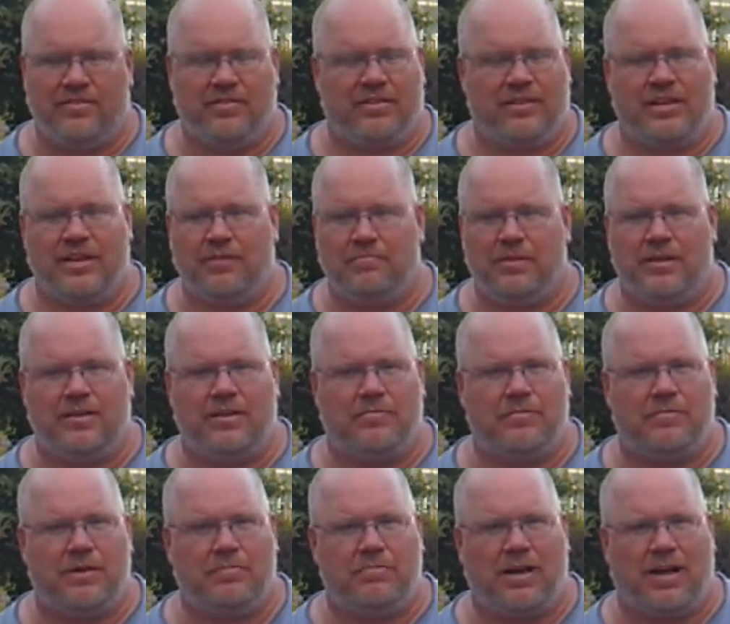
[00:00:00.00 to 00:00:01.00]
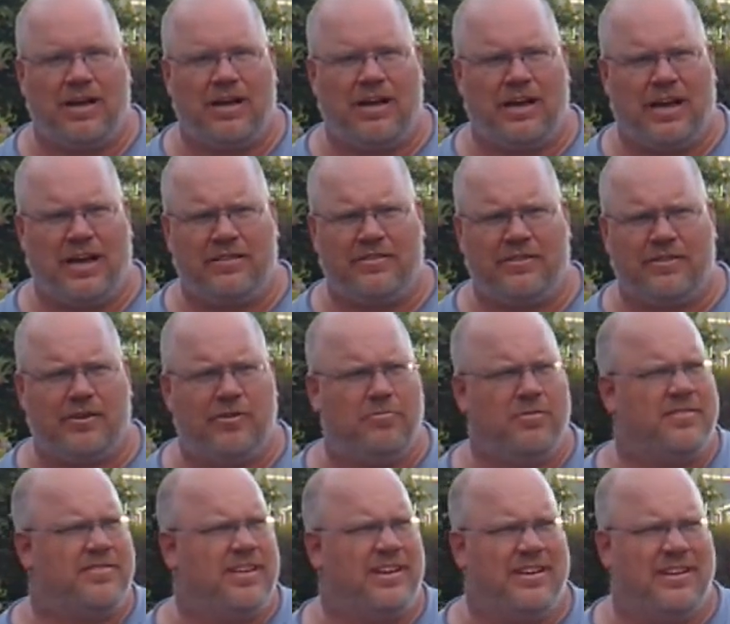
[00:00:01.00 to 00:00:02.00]
Get them into me by October
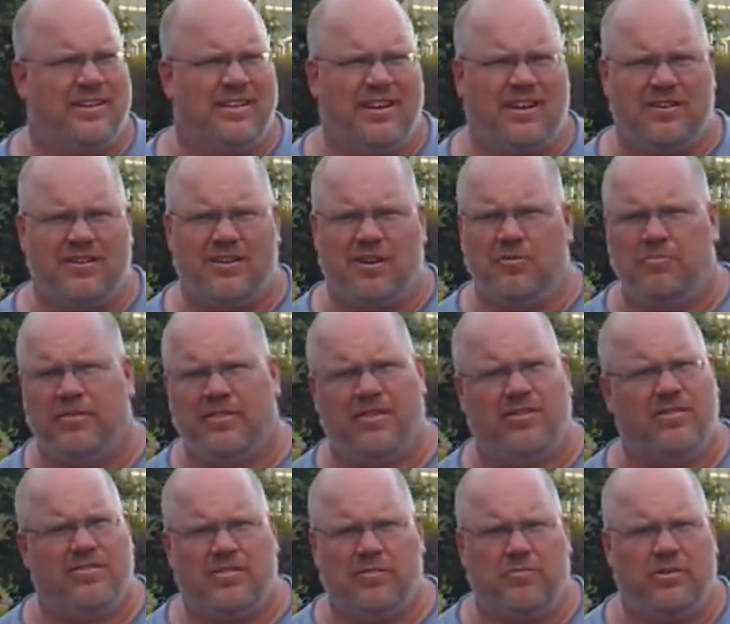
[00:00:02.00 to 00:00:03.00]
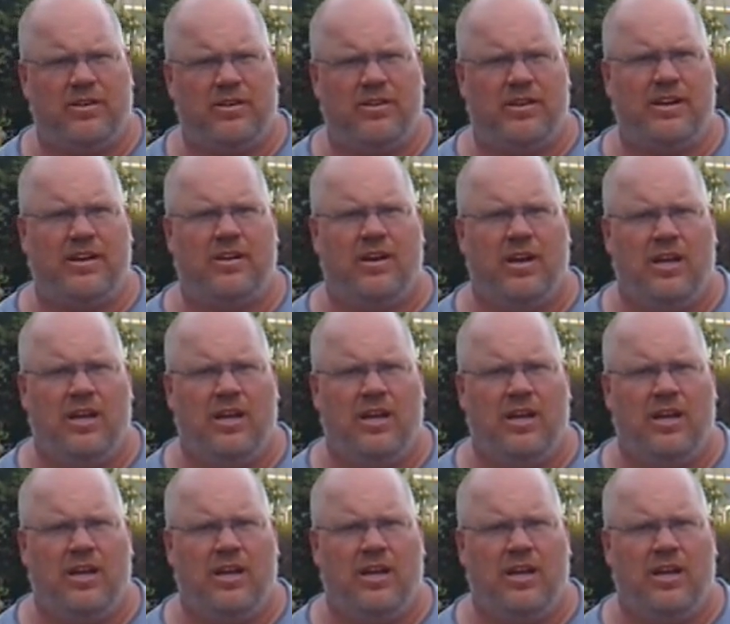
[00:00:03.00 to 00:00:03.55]
2nd, October 3rd, somewhere in there.